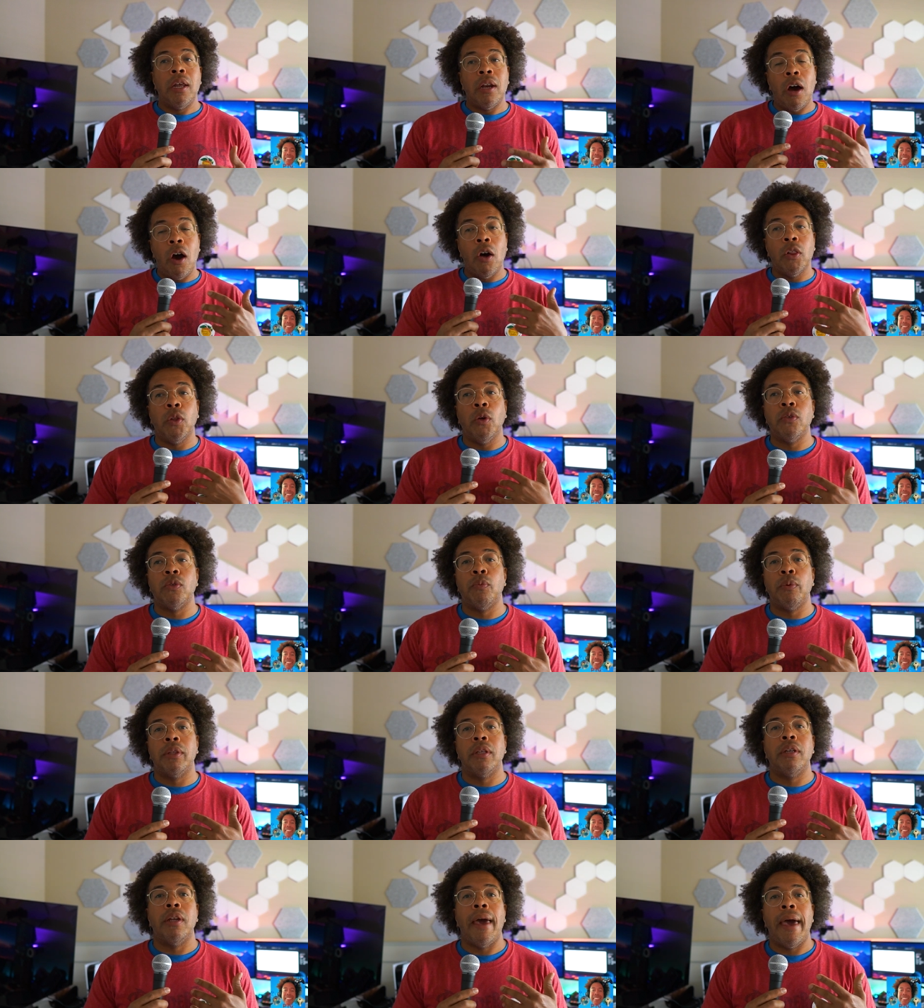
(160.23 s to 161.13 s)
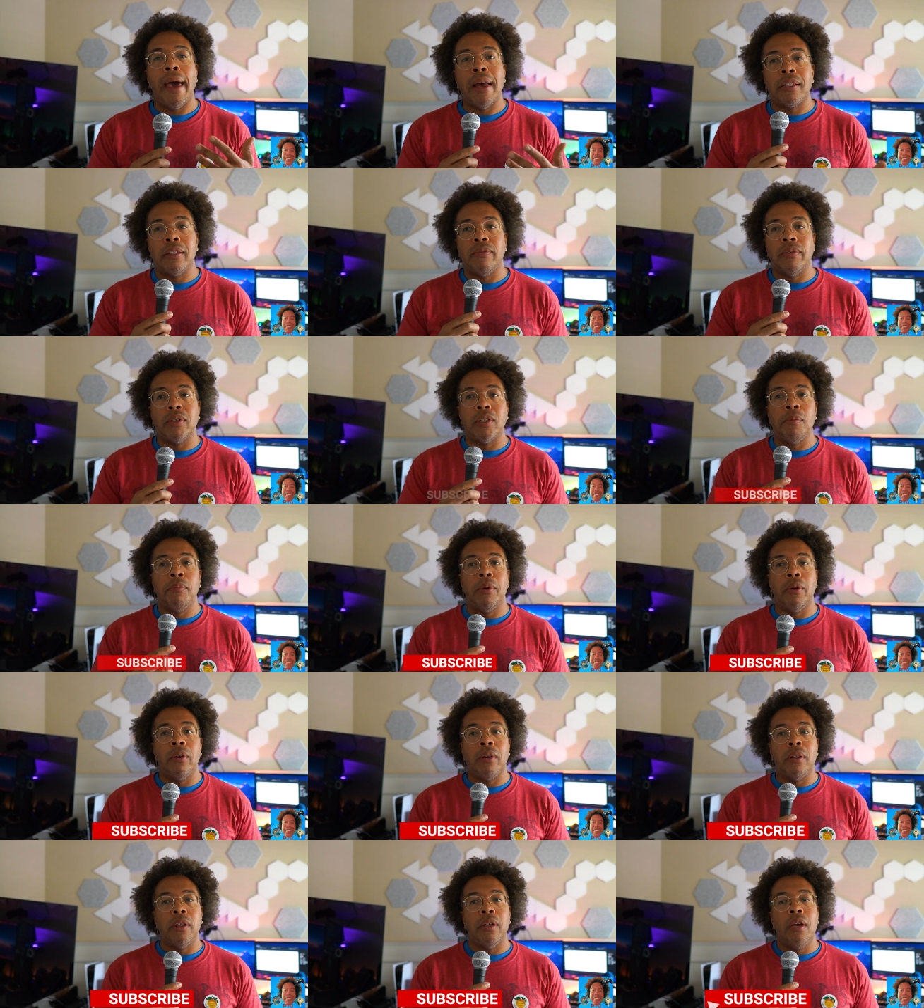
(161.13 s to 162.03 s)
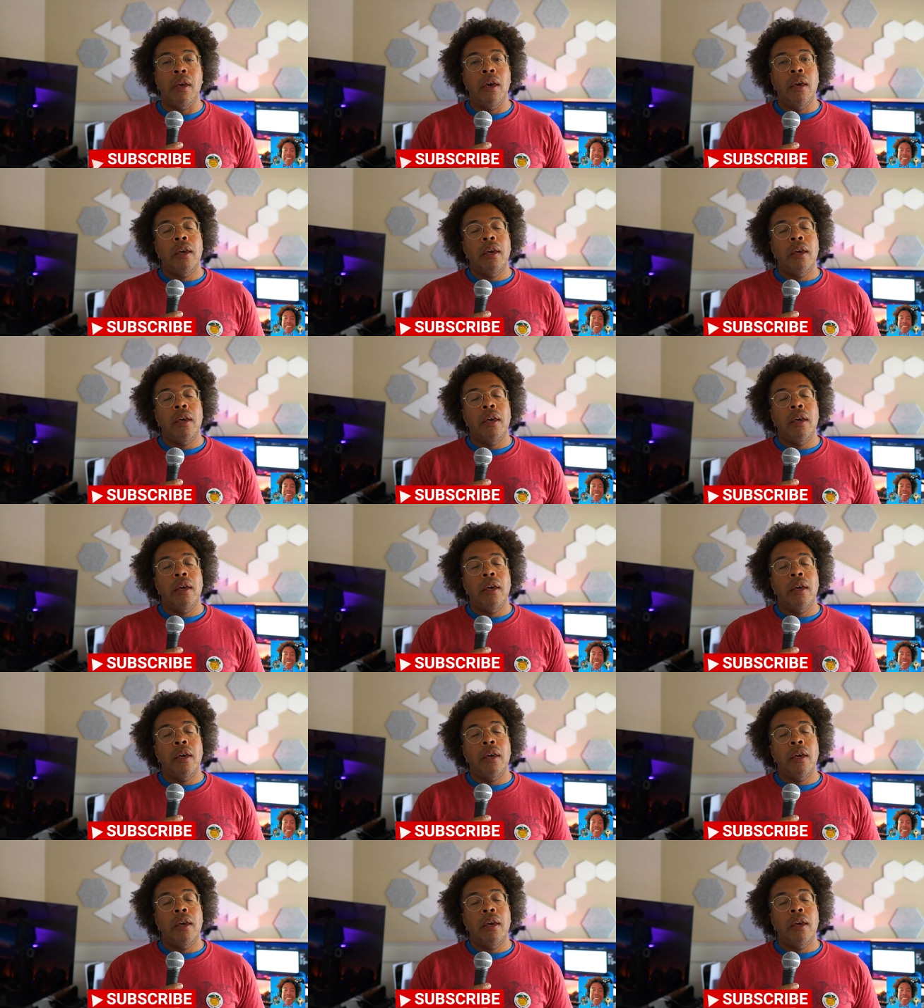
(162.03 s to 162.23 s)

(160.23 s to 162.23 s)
And all those within the activist community,